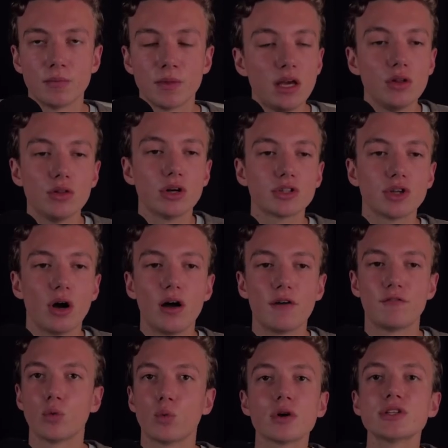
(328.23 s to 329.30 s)
He looked
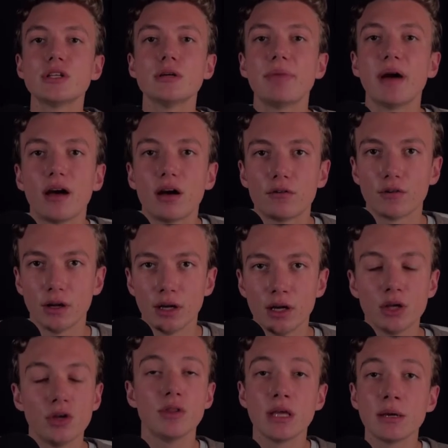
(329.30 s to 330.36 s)
awful, worse than Pat Elflein.
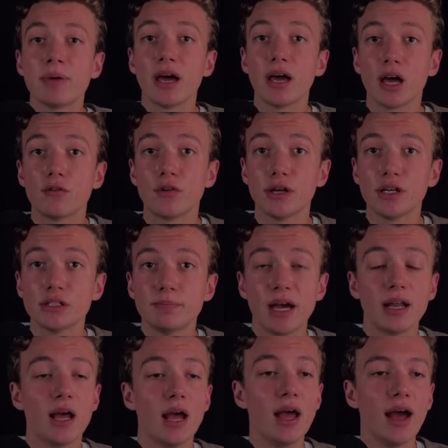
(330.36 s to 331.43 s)
You think Pat Elflein is
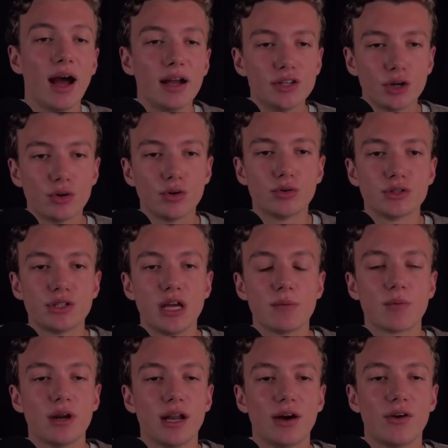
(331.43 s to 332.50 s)
bad? I don't know his
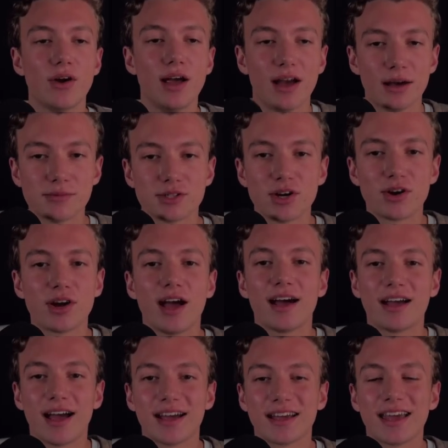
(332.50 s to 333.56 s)
name right now. I'm sorry,
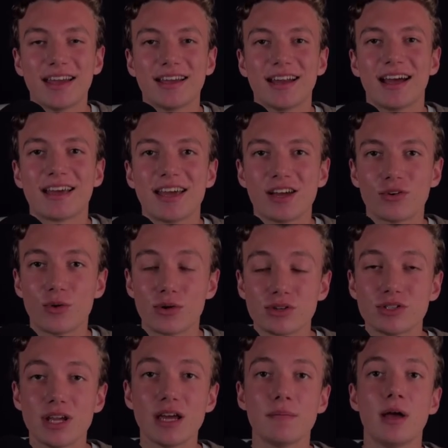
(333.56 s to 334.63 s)
I can't quote
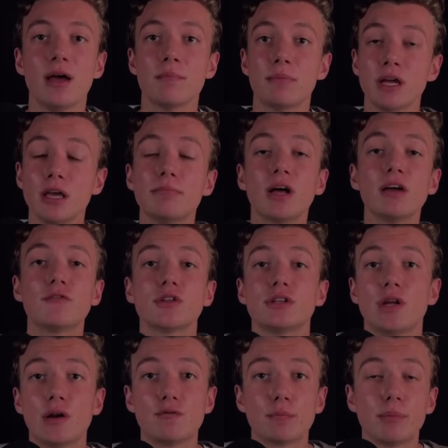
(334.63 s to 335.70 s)
his name, but he played for the
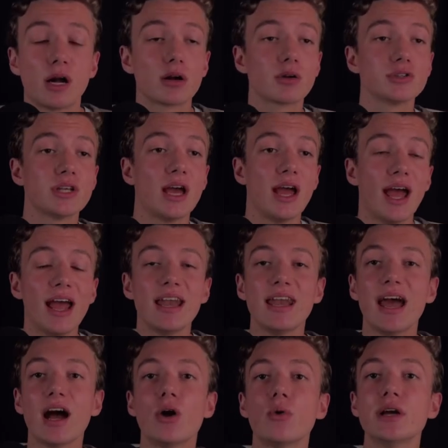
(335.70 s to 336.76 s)
Denver Broncos and
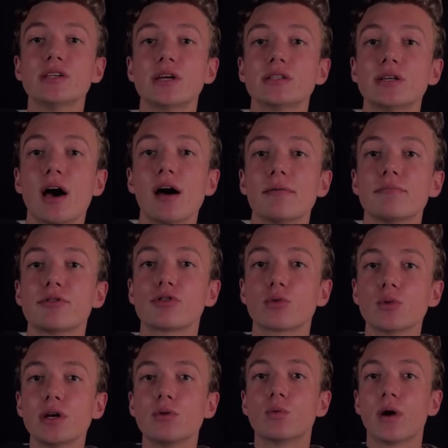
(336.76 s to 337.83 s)
now is a top
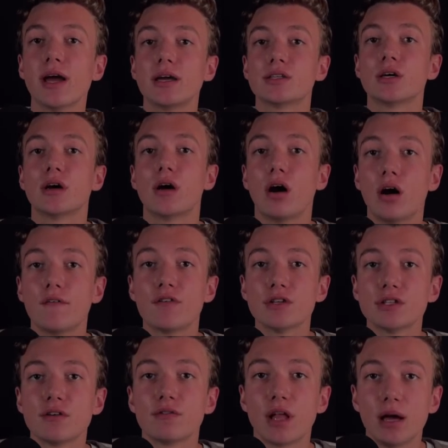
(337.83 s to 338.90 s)
three ranked
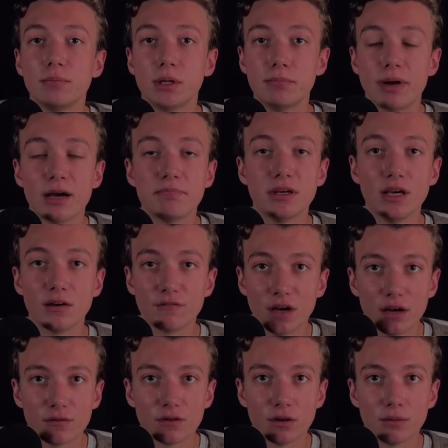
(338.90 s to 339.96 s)
offensive lineman by
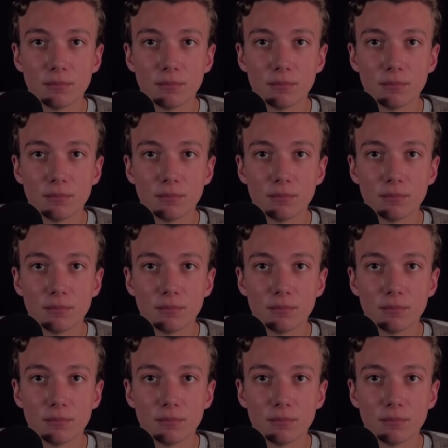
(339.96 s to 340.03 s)
PFF.